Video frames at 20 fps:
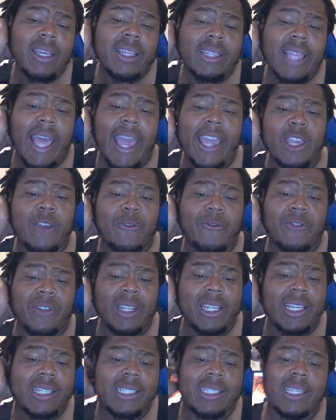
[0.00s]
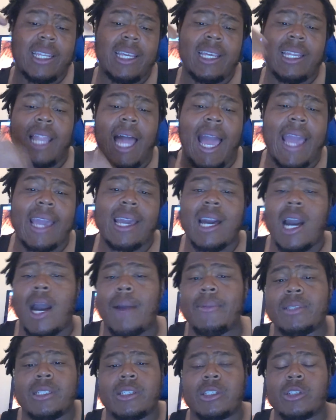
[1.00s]
Thank you for listening. Like,
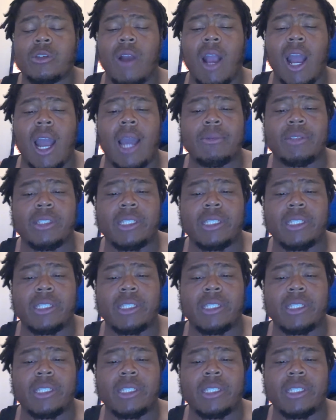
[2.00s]
comment, subscribe,